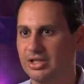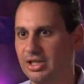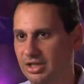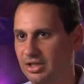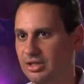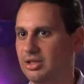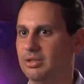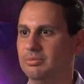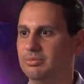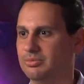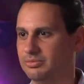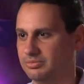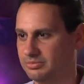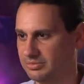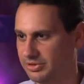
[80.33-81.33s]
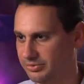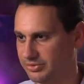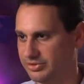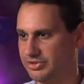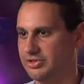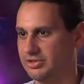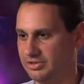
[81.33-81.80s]
it
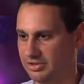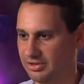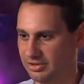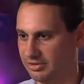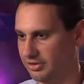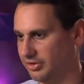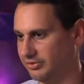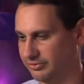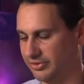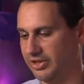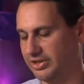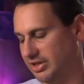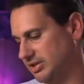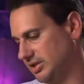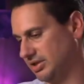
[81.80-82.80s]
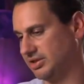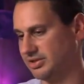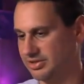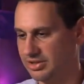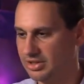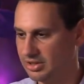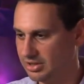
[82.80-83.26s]
was, I'll never forget that day,
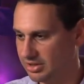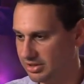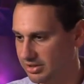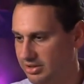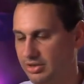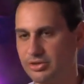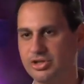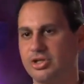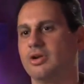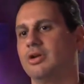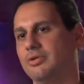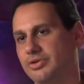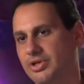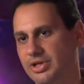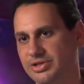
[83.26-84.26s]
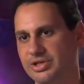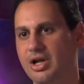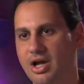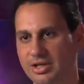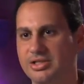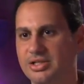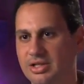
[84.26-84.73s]
because they're sharing with us
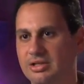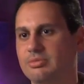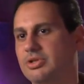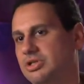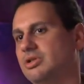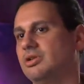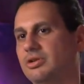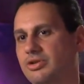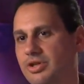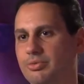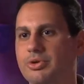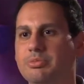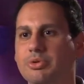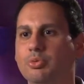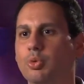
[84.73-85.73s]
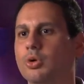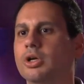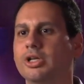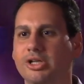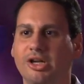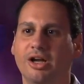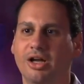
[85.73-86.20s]
content and material that we've been
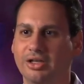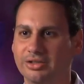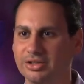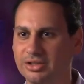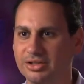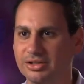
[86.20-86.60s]
working on